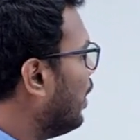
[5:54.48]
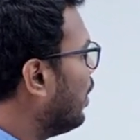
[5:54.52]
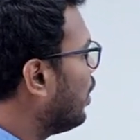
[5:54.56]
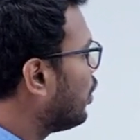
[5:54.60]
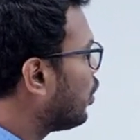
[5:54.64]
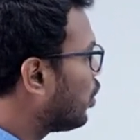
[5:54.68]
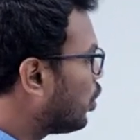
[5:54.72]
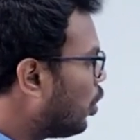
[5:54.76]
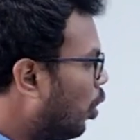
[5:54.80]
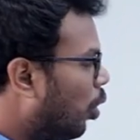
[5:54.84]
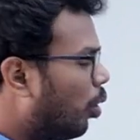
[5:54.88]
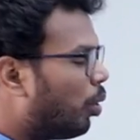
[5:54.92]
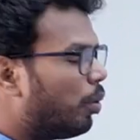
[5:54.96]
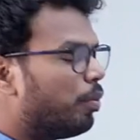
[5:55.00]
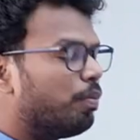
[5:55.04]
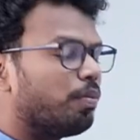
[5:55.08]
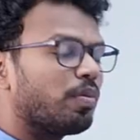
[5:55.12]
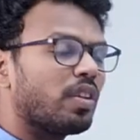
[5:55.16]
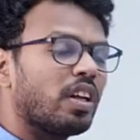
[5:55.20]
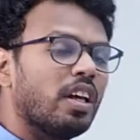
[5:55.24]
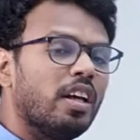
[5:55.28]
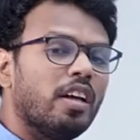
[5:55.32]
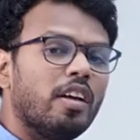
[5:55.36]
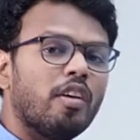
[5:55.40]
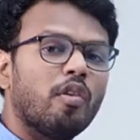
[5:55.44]
So,
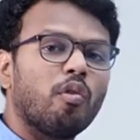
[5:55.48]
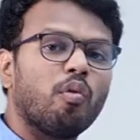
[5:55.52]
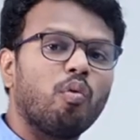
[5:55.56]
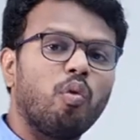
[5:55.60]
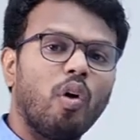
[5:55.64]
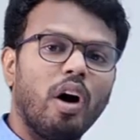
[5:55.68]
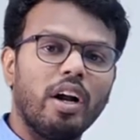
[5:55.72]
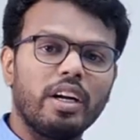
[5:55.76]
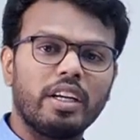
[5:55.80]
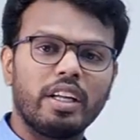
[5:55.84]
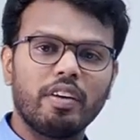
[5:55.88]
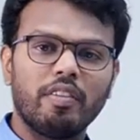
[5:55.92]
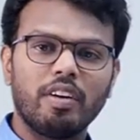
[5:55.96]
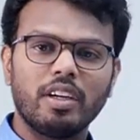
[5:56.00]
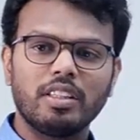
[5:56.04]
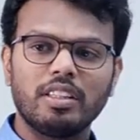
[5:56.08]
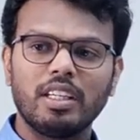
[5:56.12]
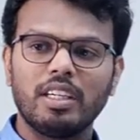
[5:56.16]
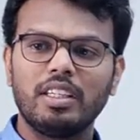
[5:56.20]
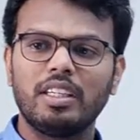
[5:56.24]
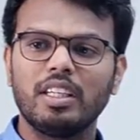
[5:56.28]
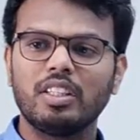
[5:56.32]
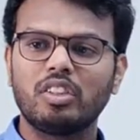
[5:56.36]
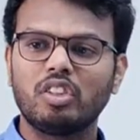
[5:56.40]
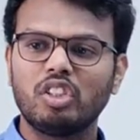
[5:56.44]
whatever
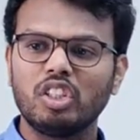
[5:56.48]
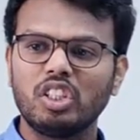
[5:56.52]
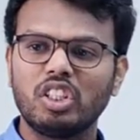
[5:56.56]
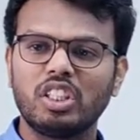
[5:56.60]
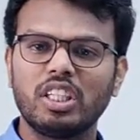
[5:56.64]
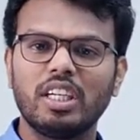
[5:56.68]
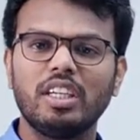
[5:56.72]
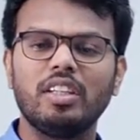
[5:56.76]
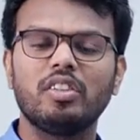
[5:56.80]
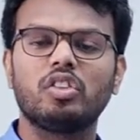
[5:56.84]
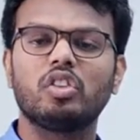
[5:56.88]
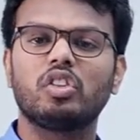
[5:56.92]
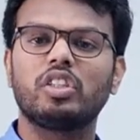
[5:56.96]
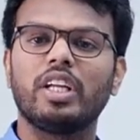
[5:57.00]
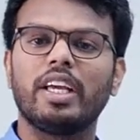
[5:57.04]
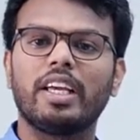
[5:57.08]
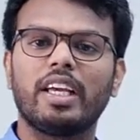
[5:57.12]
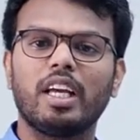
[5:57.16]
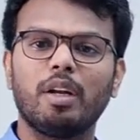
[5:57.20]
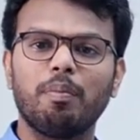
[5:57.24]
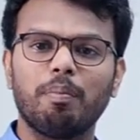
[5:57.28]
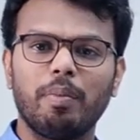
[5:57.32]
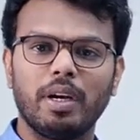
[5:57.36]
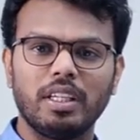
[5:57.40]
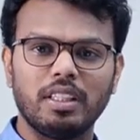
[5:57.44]
the decision is
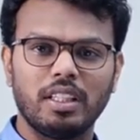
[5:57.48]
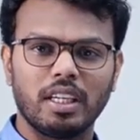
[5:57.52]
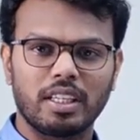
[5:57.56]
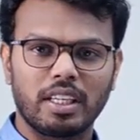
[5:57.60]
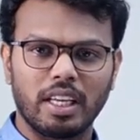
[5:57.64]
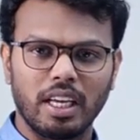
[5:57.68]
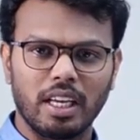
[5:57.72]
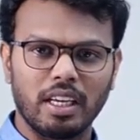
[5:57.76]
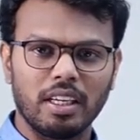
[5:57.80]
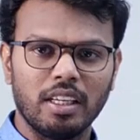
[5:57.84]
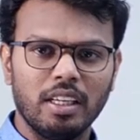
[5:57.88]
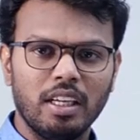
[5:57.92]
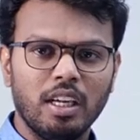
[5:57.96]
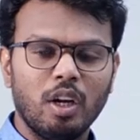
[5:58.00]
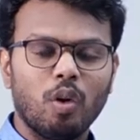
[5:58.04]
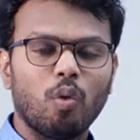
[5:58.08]
taken by the king,